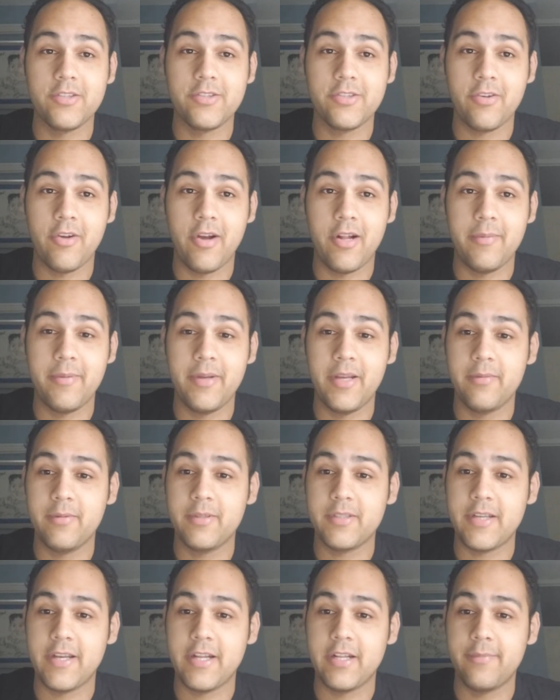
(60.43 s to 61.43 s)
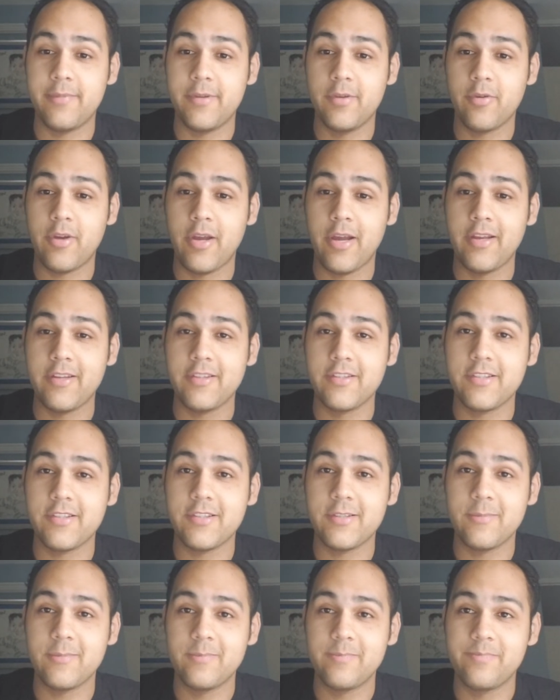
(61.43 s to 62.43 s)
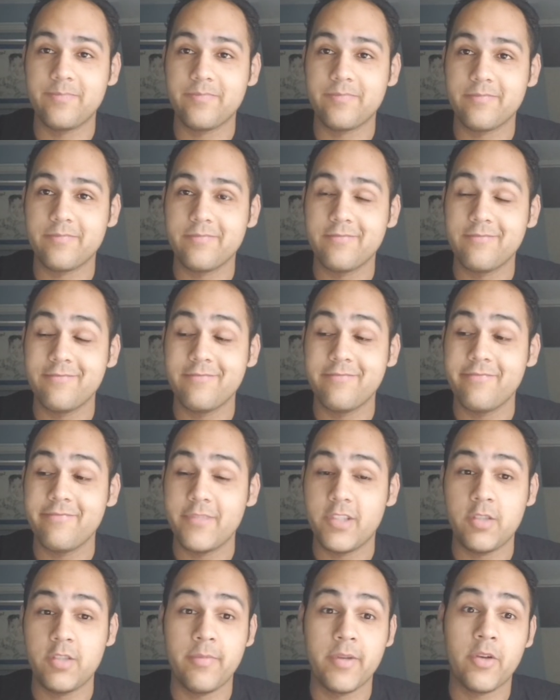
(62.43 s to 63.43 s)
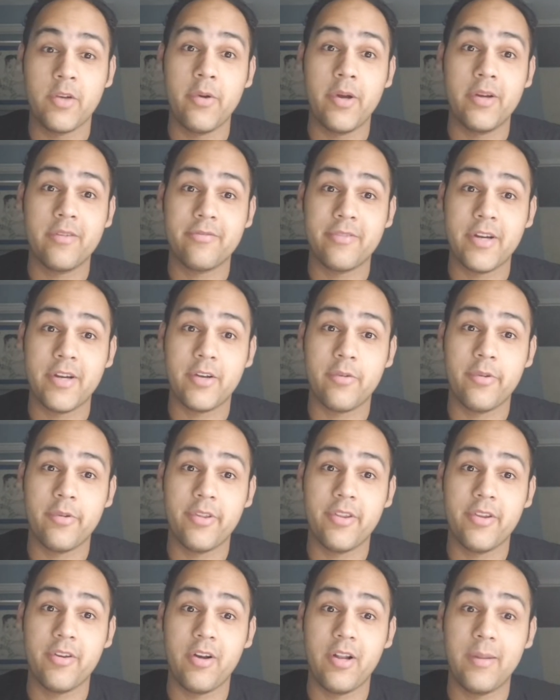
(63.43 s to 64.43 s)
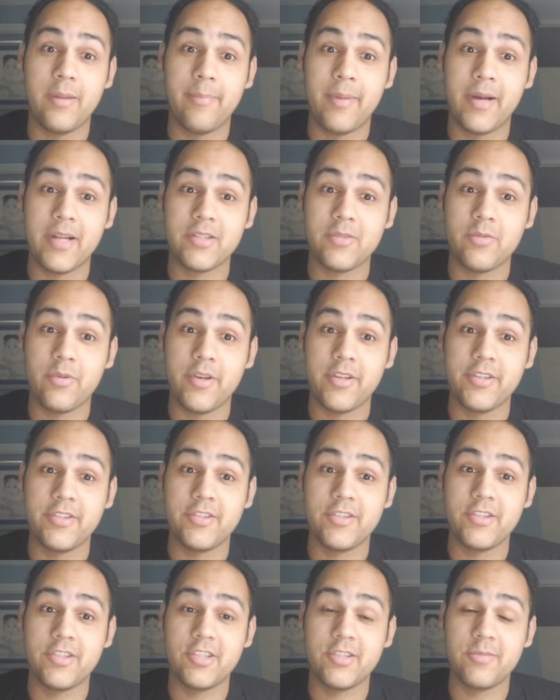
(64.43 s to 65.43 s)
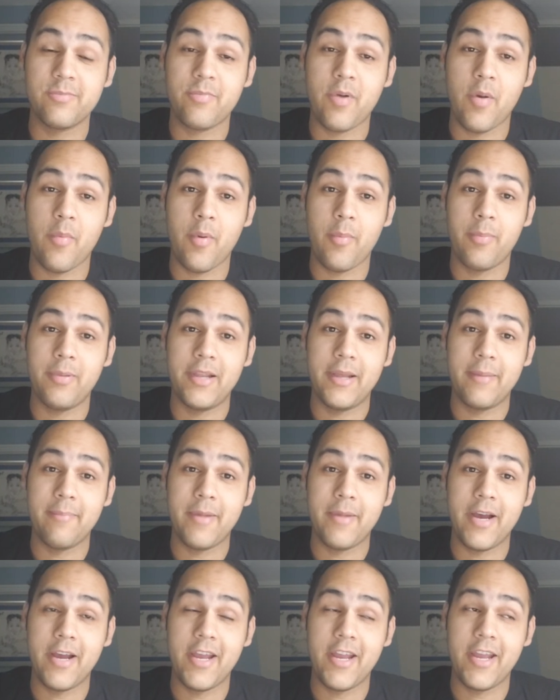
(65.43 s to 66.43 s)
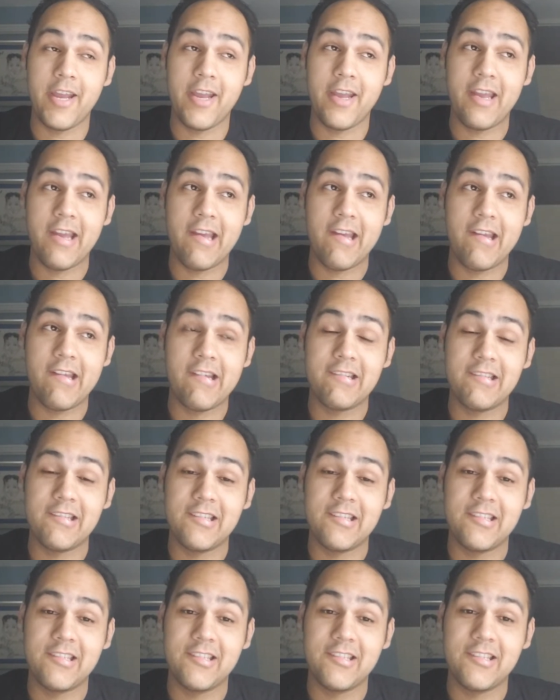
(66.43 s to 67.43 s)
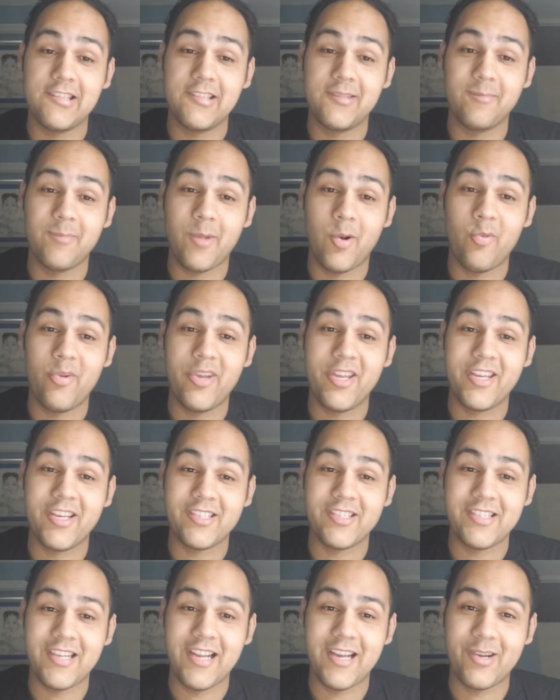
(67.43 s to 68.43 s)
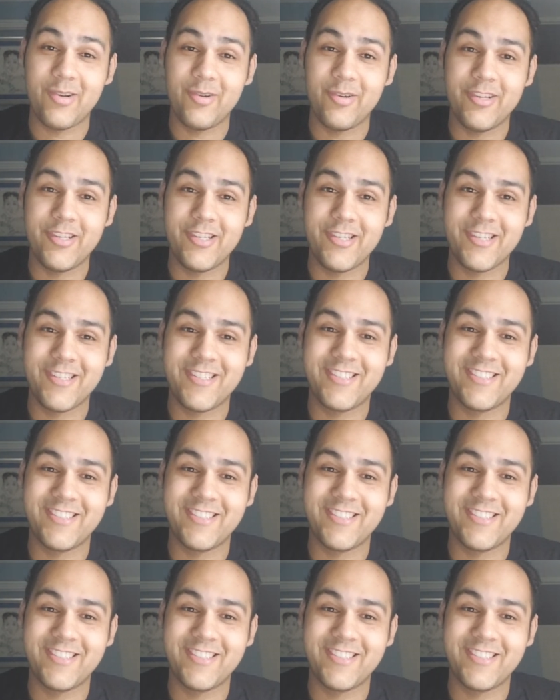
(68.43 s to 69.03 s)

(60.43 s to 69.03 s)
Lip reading: so I'll be able to help you guys. To be quite frank with you all, Patois is probably my weakest language.